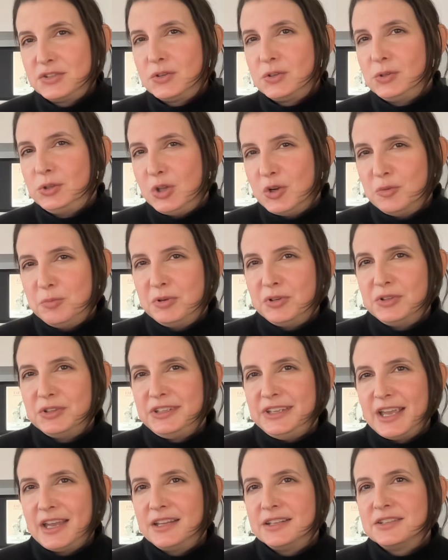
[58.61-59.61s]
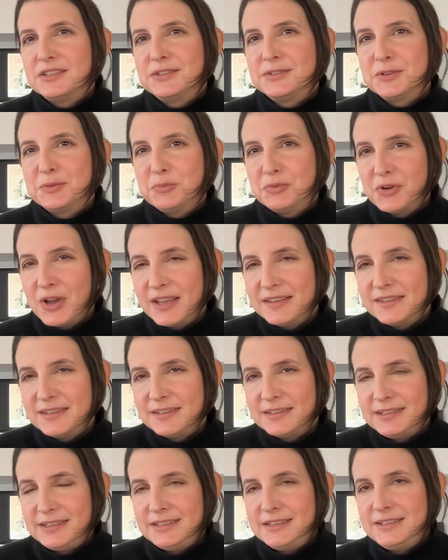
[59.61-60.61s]
global yet
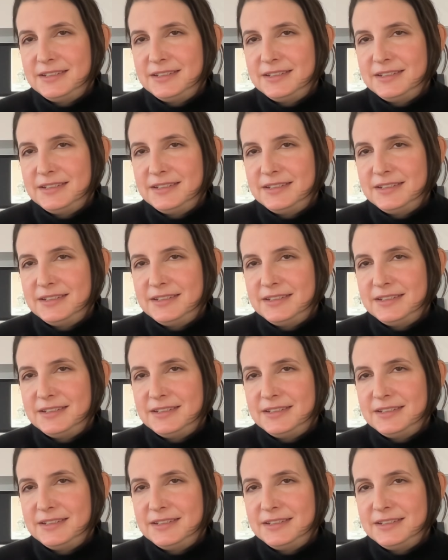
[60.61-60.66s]
surprisingly